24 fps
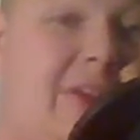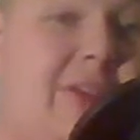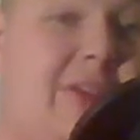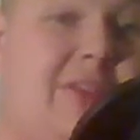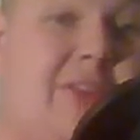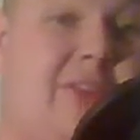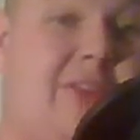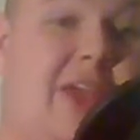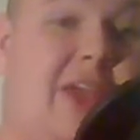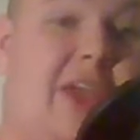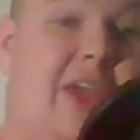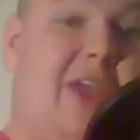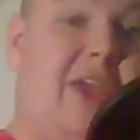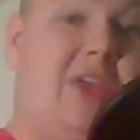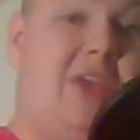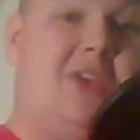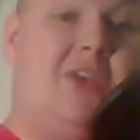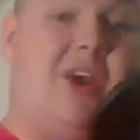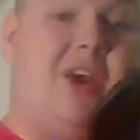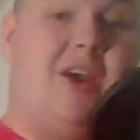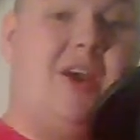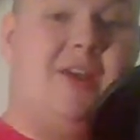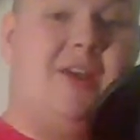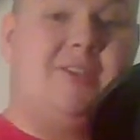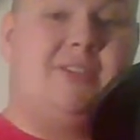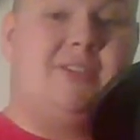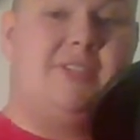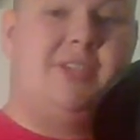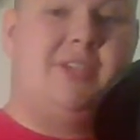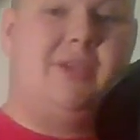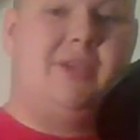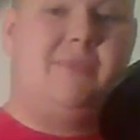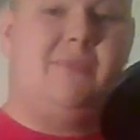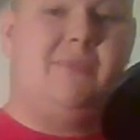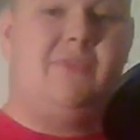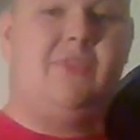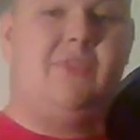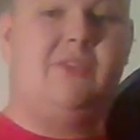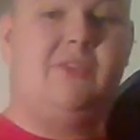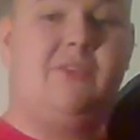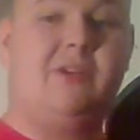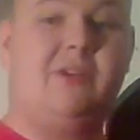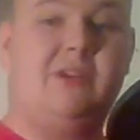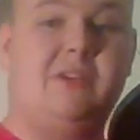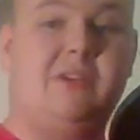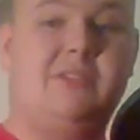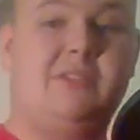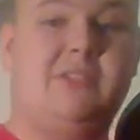like taunts him with the
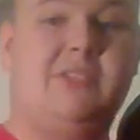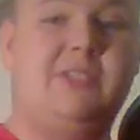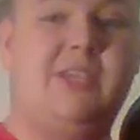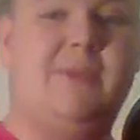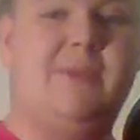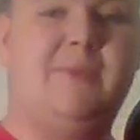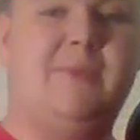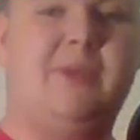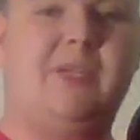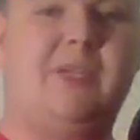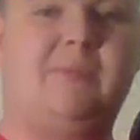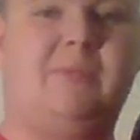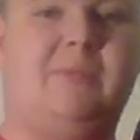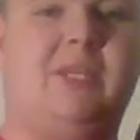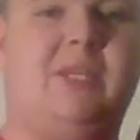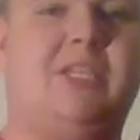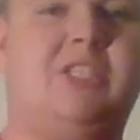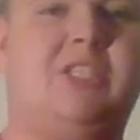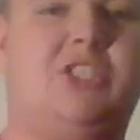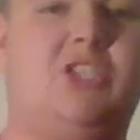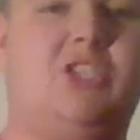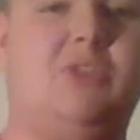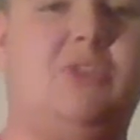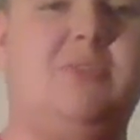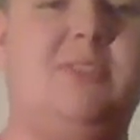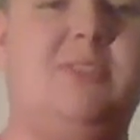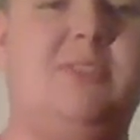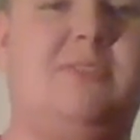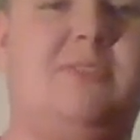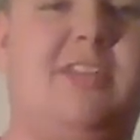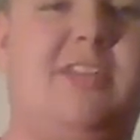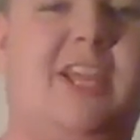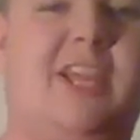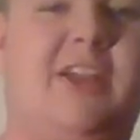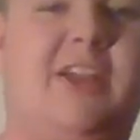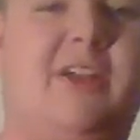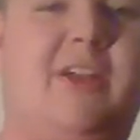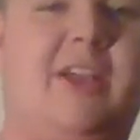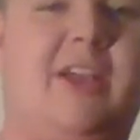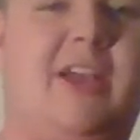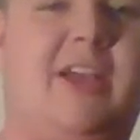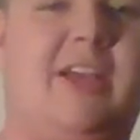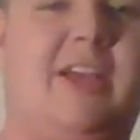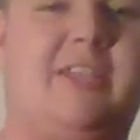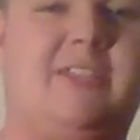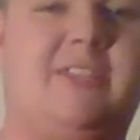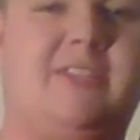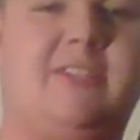dark saber, and I'm like, don't you dare,
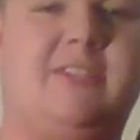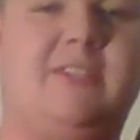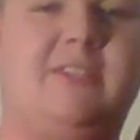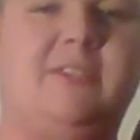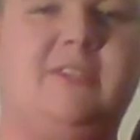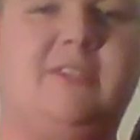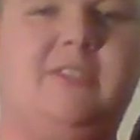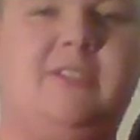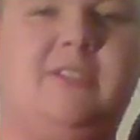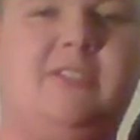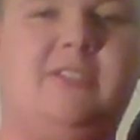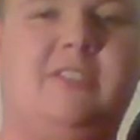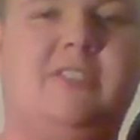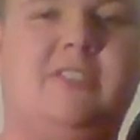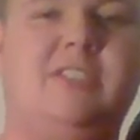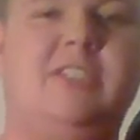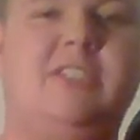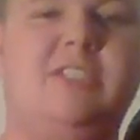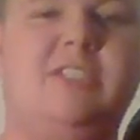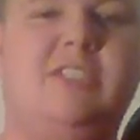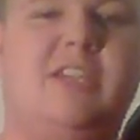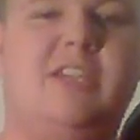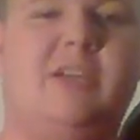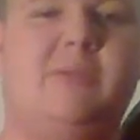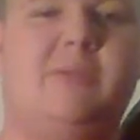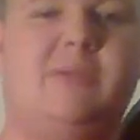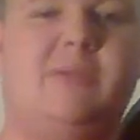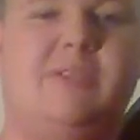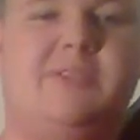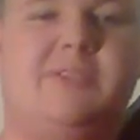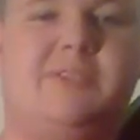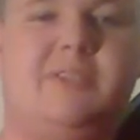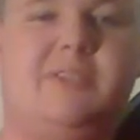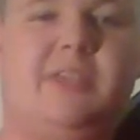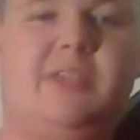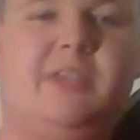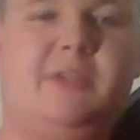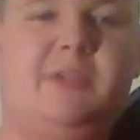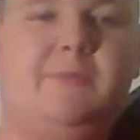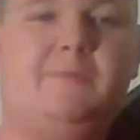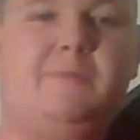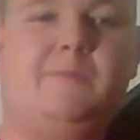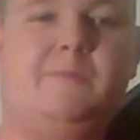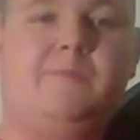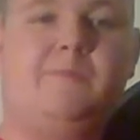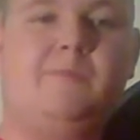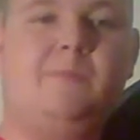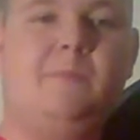Gus. Ugh, I want to
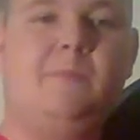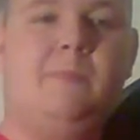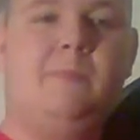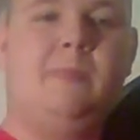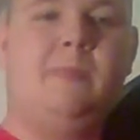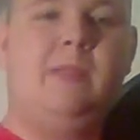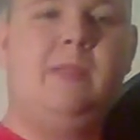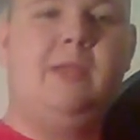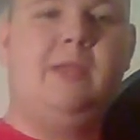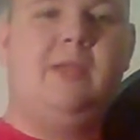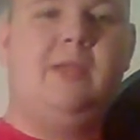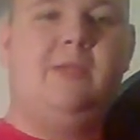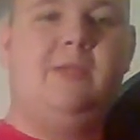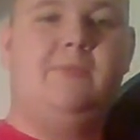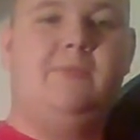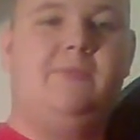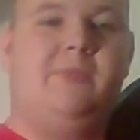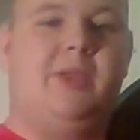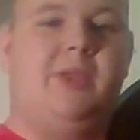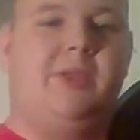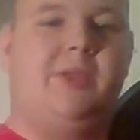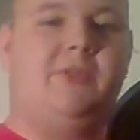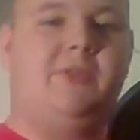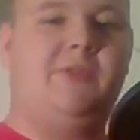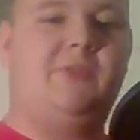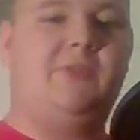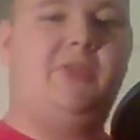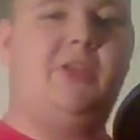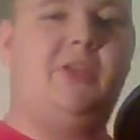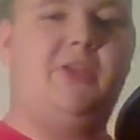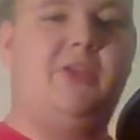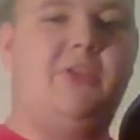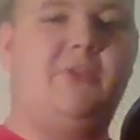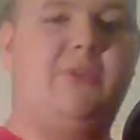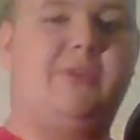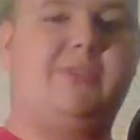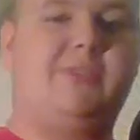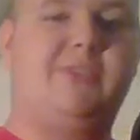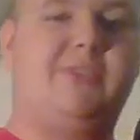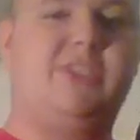see Mando take you out